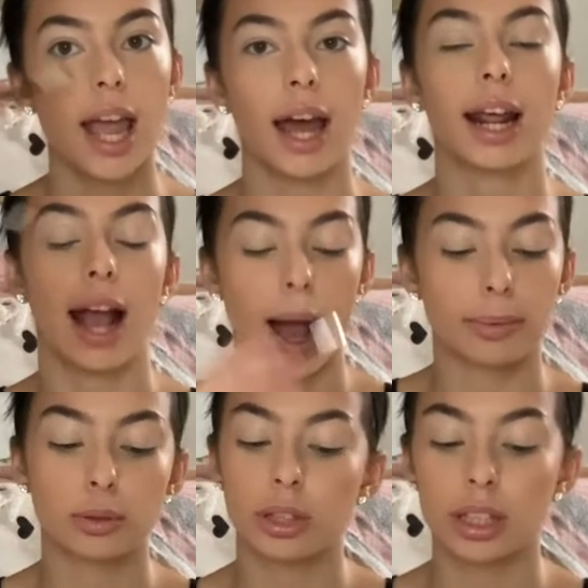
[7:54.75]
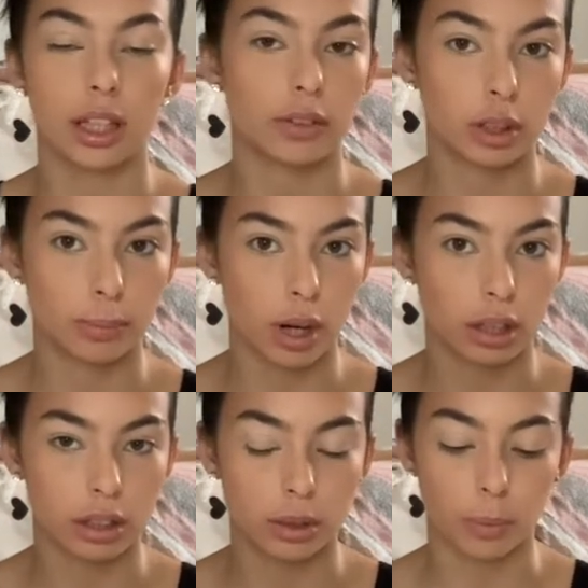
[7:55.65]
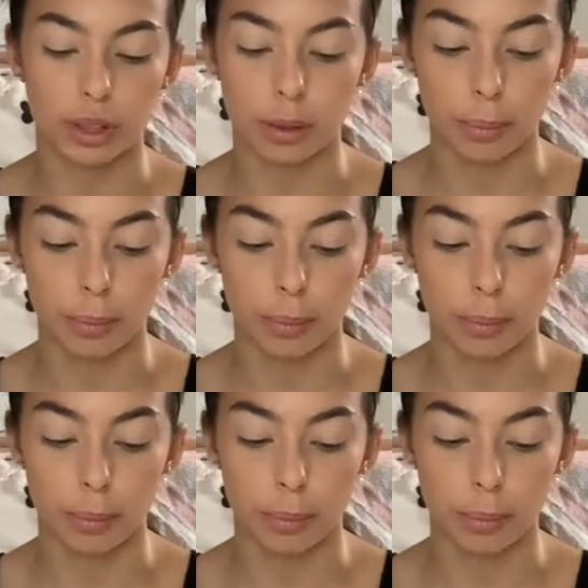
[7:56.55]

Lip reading: And I absolutely love this product with the